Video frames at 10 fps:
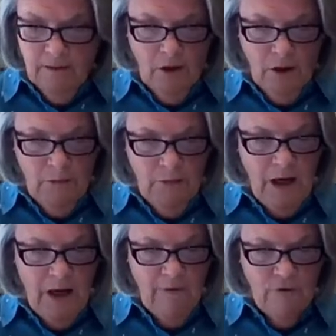Could it be
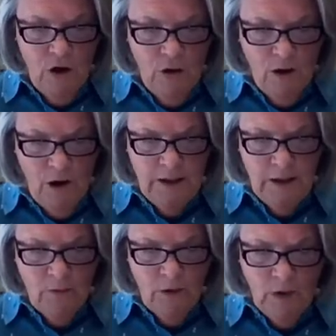I have no
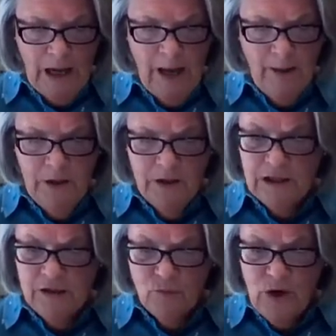idea what will happen in
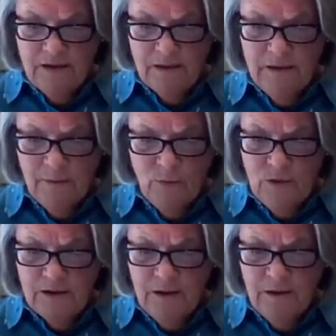this present
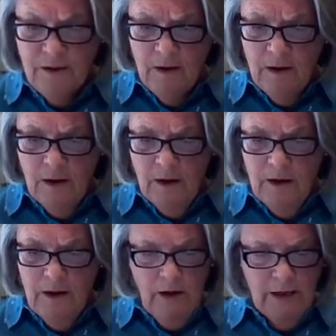prison
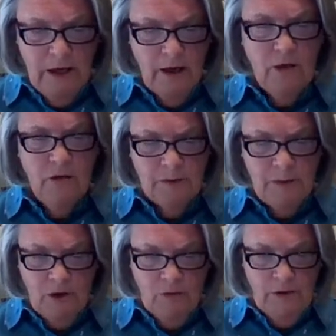now I can't use
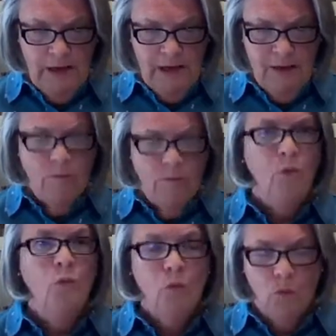my own name,
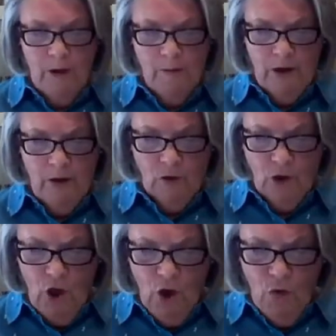wear my own
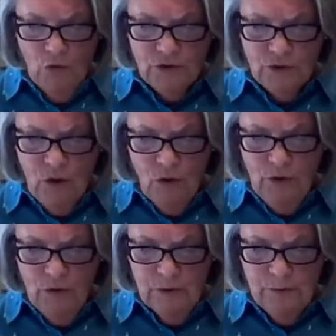clothes, or
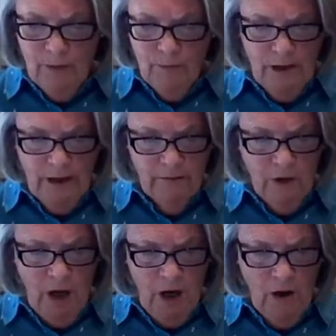use my brain.
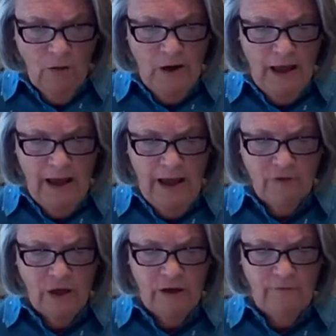I don't have a
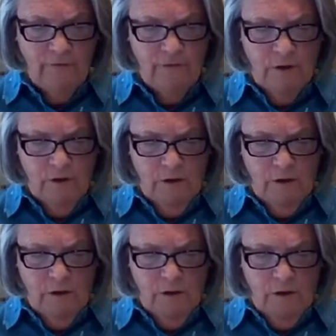life.
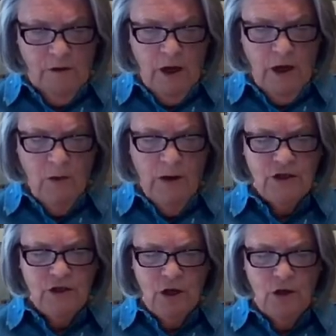How do I
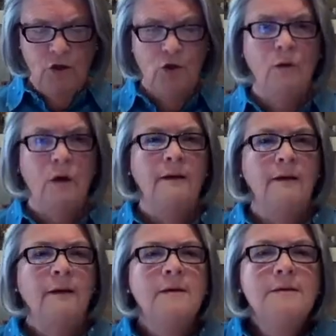start a new one?
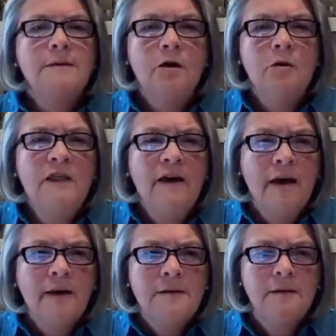Tell me
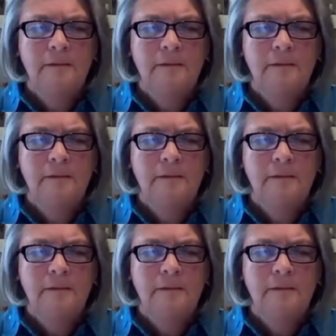that.